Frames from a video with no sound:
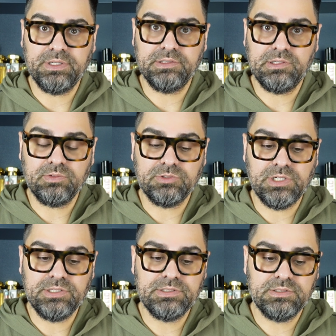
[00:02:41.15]
but don't
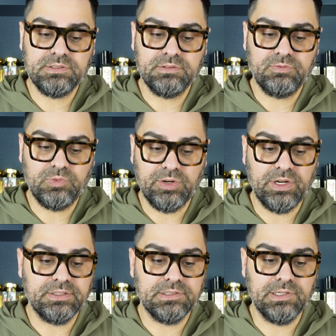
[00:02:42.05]
trust
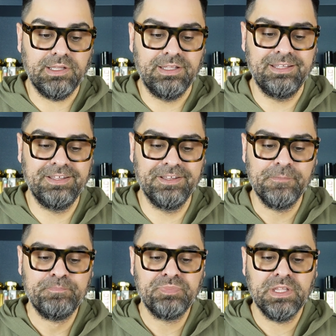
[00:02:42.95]
Fragrantica.